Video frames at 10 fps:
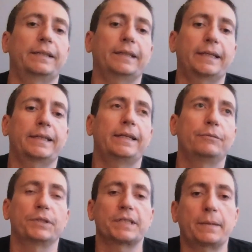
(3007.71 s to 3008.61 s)
And like,
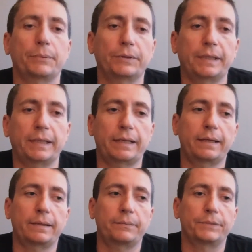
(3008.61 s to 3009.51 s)
for example,
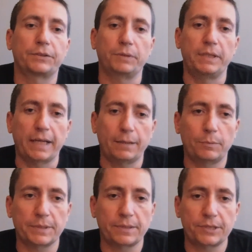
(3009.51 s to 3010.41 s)
the three
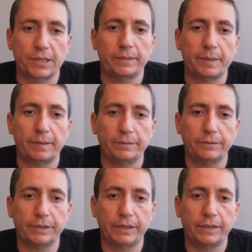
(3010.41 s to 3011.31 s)
albums I was talking about
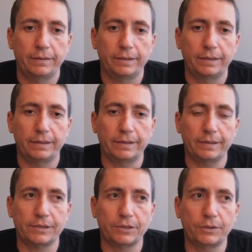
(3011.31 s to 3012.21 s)
earlier. Yeah.
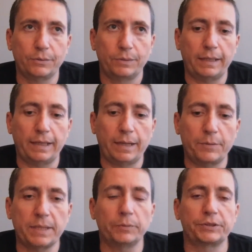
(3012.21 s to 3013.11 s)
So I
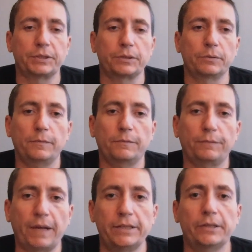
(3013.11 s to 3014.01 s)
was able to
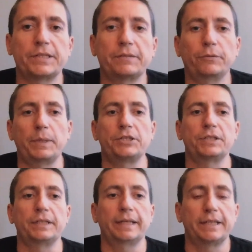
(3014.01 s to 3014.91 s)
find all this
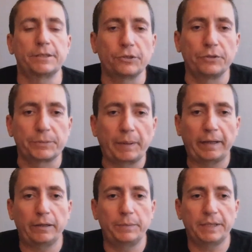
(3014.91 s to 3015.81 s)
information and get so
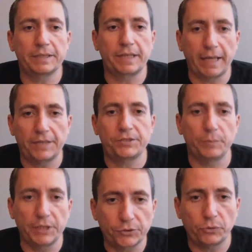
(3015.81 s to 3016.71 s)
inspired because they had so
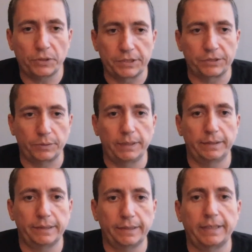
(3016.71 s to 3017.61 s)
many stories to it.
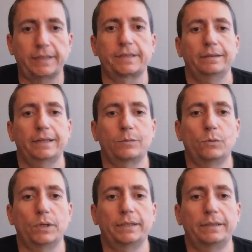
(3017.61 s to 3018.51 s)
Like, that's like
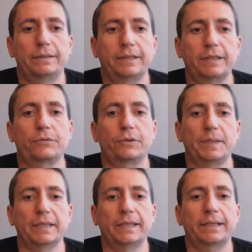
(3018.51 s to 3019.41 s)
what did it for
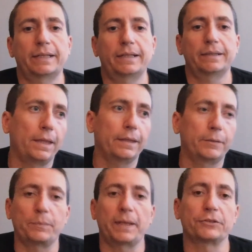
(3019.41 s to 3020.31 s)
me. Like
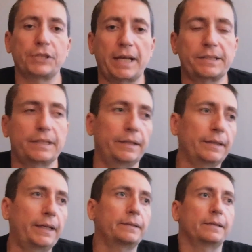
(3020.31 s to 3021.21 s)
with Michael Jackson,
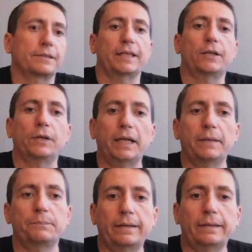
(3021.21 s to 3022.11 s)
like, it's like,
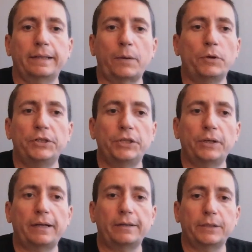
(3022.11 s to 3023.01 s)
okay, like I wanted to know
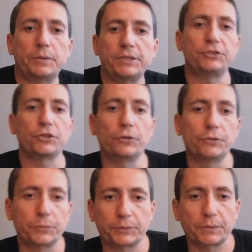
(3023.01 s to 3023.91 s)
how like Quincy
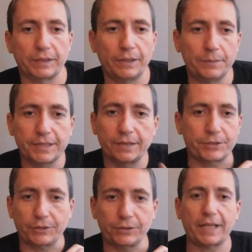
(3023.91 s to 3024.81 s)
Jones worked with them and stuff.
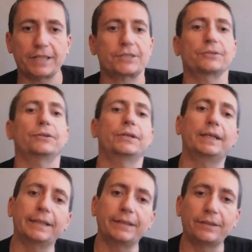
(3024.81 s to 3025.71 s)
So there's that
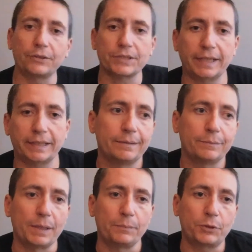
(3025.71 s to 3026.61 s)
story. And then there's like
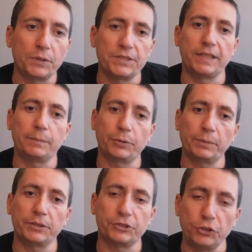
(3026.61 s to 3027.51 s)
that Quincy pretty
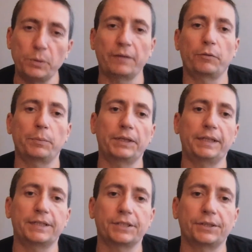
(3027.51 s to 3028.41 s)
much knew
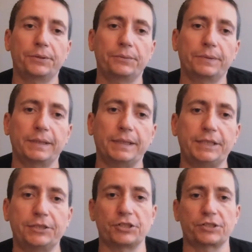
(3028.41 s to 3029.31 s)
everybody. So he
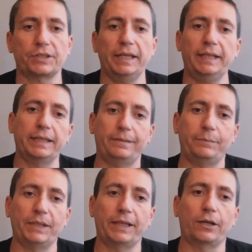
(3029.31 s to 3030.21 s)
could just like
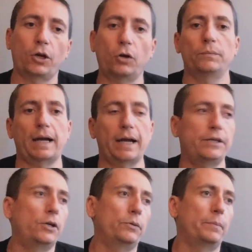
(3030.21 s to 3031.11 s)
be like, oh, I
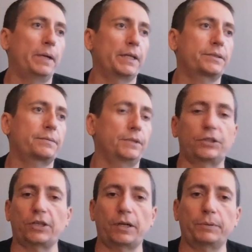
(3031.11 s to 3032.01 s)
know the best
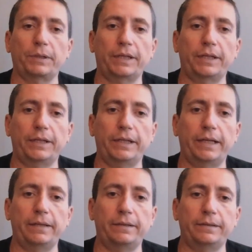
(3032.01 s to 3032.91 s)
guitar player
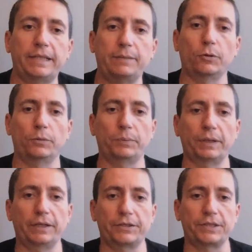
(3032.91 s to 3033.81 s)
and keyboard
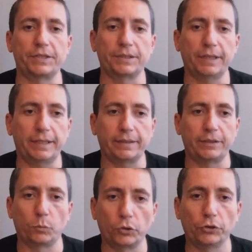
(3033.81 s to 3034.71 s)
players in
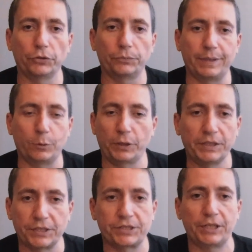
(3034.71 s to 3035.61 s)
the world or
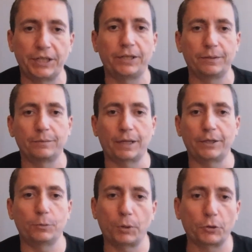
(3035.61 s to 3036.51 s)
in the city. I
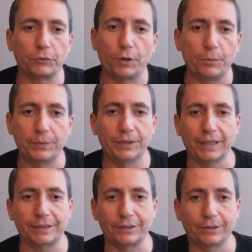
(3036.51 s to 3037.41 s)
know both of them. And
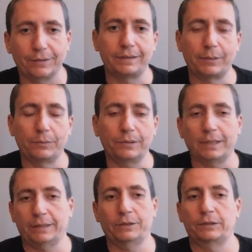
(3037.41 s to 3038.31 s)
like
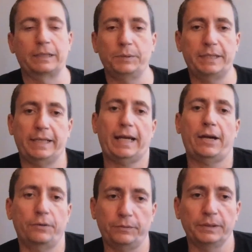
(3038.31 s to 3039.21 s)
they would get
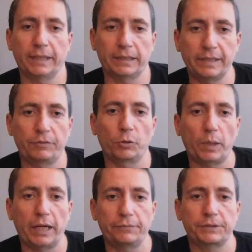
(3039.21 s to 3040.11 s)
out and like leave their
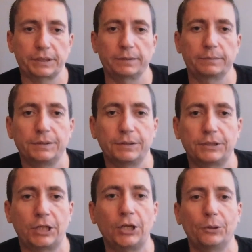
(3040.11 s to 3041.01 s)
wife to
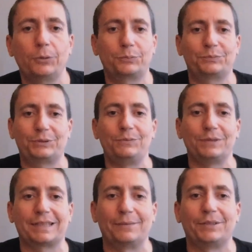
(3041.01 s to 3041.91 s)
go
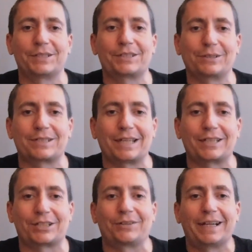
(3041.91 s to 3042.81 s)
come to the
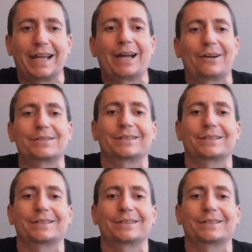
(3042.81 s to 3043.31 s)
session right now.